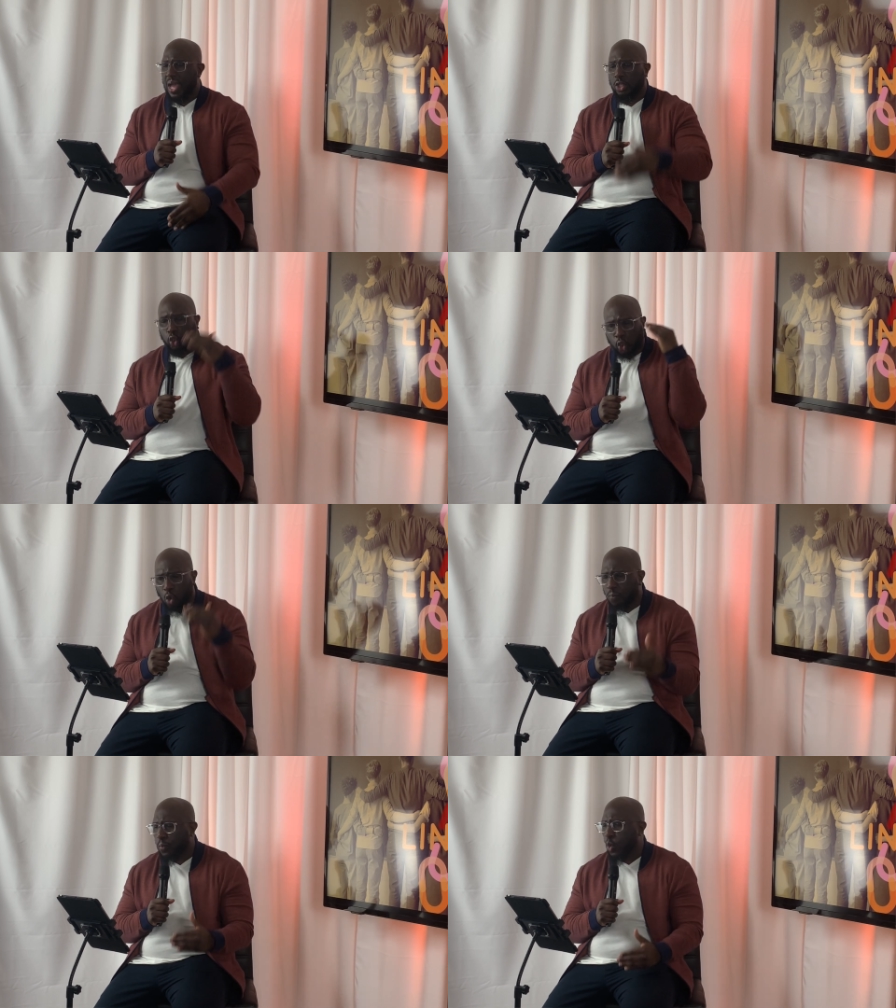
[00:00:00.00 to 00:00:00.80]
and
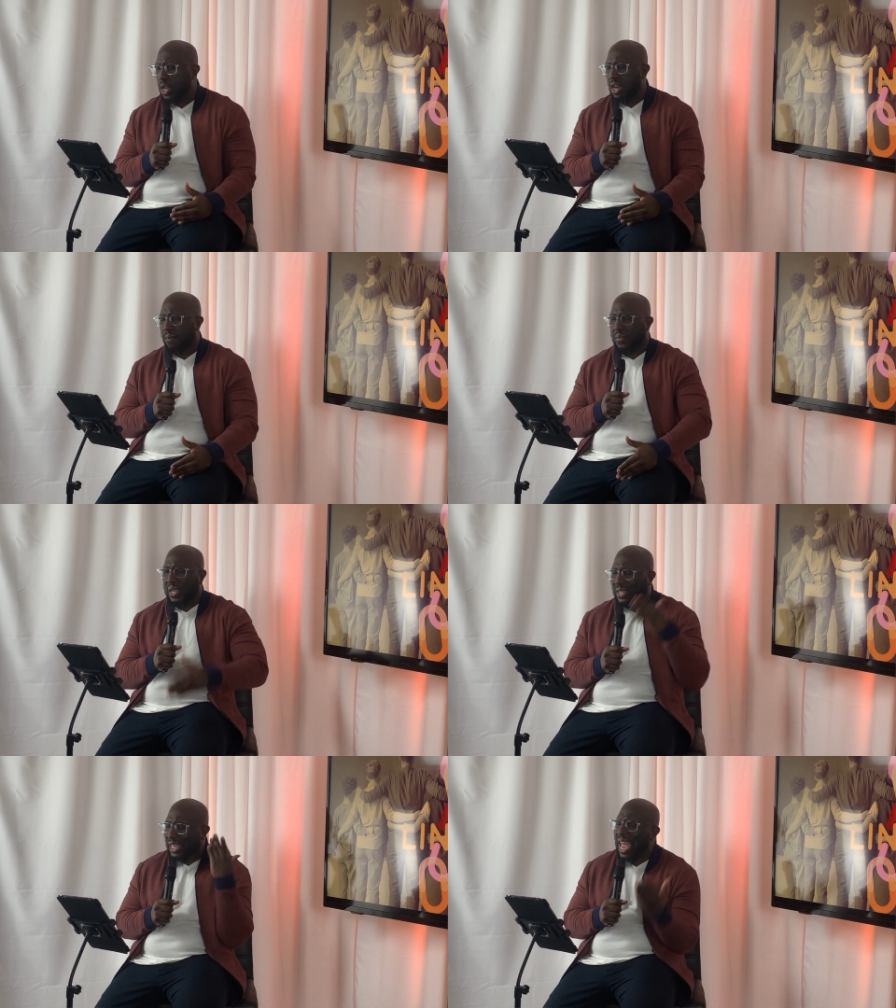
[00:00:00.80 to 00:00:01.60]
truthful enough
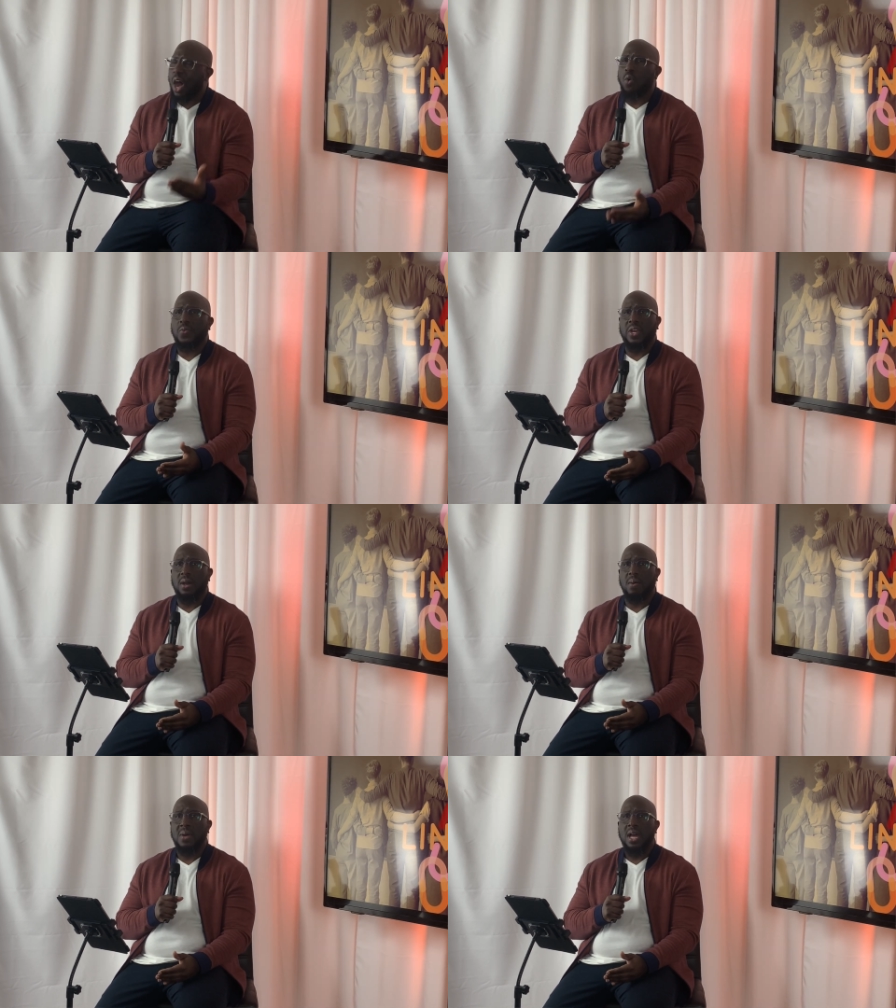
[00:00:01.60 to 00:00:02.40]
to tell
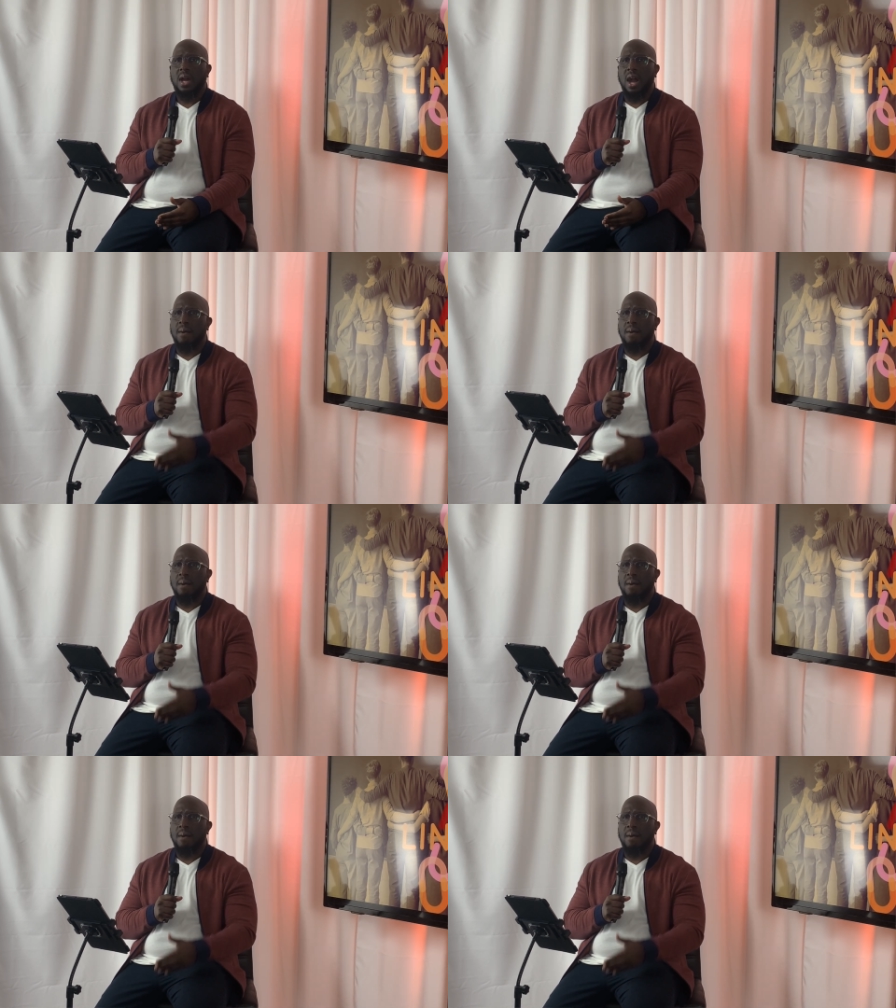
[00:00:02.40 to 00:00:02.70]
them